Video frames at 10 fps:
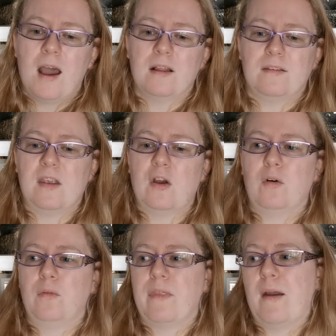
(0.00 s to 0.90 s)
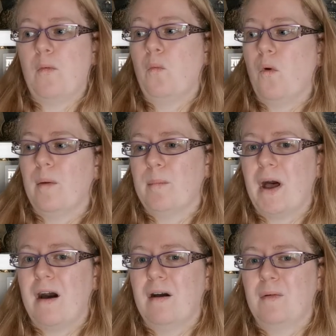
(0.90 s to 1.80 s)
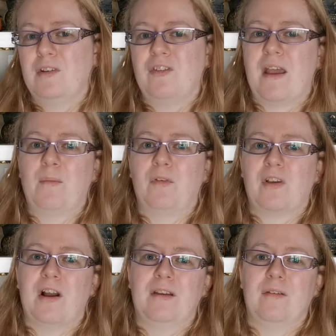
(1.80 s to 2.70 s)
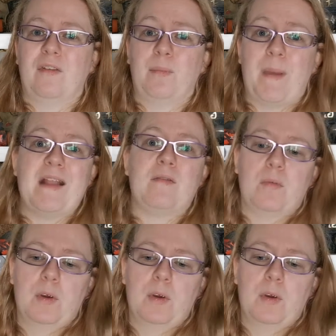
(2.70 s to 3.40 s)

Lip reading: until there was one part which then was kind of sped